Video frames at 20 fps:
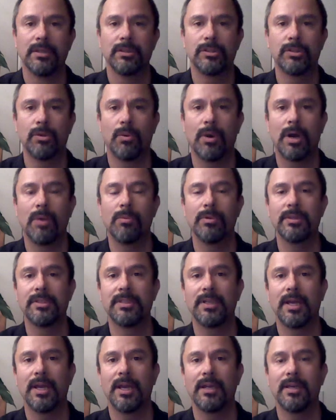So I would
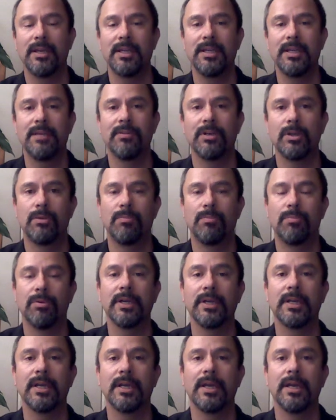say I could even
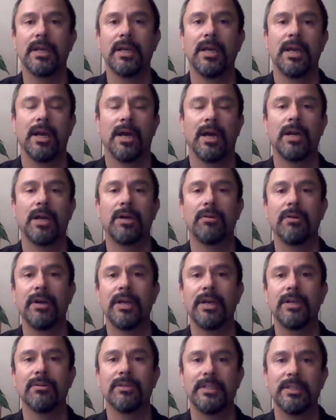bring in a
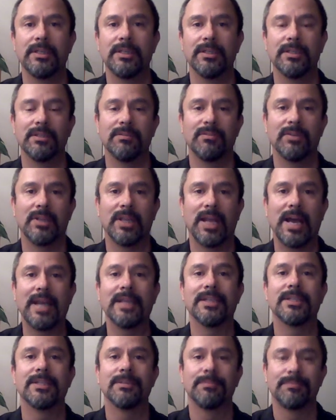greater deal of
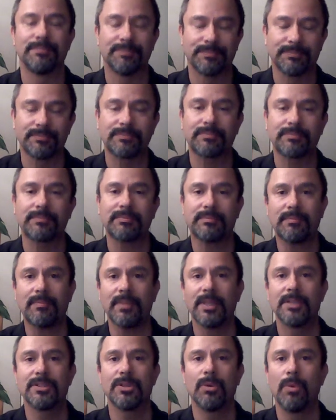light,
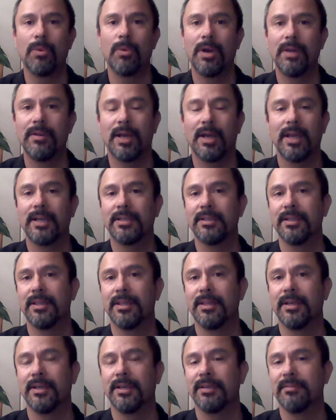is a way I like to
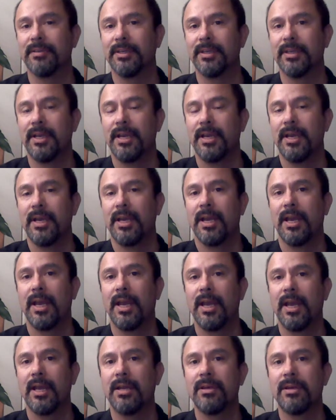think of it.
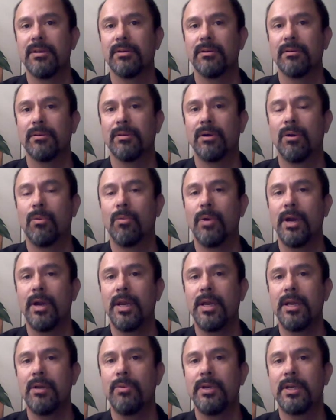And a
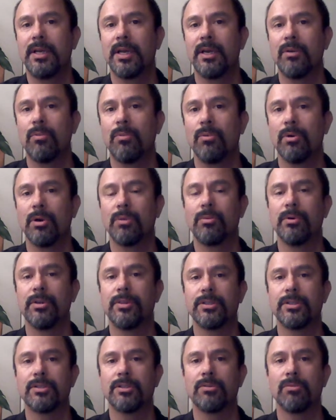way we can work with
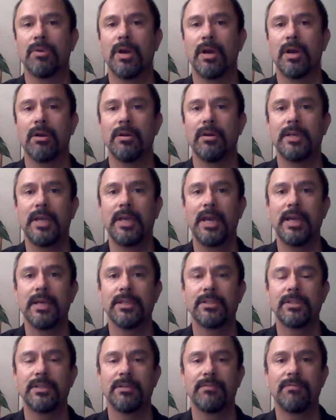this throughout our day
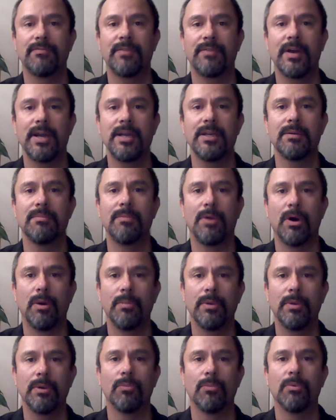is to find a
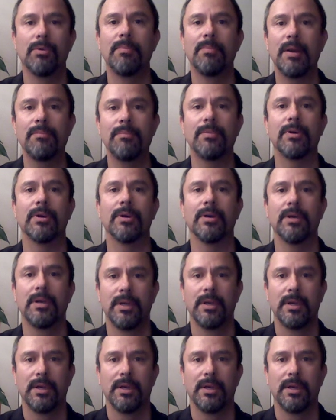moment, remember